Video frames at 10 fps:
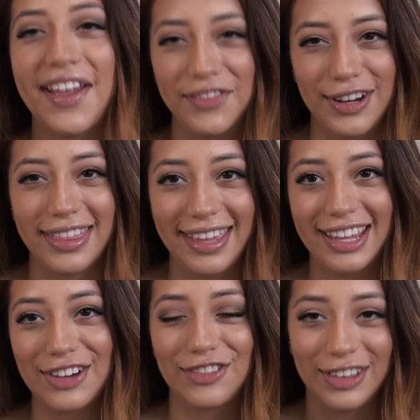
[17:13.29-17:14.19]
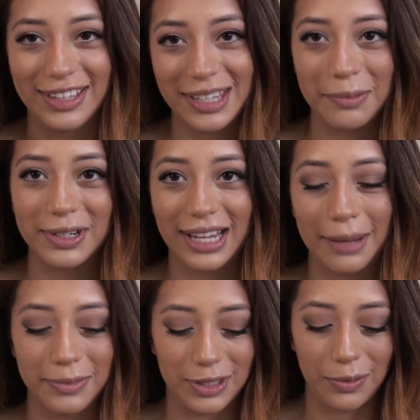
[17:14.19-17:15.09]
everything for the summertime.
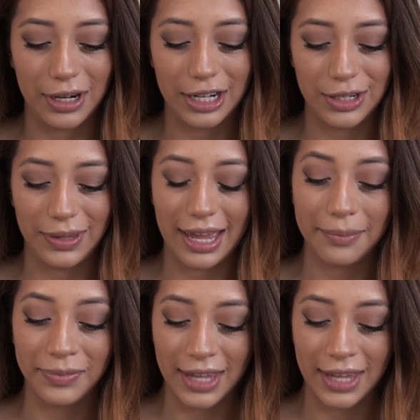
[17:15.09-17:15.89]
So we're going to do that.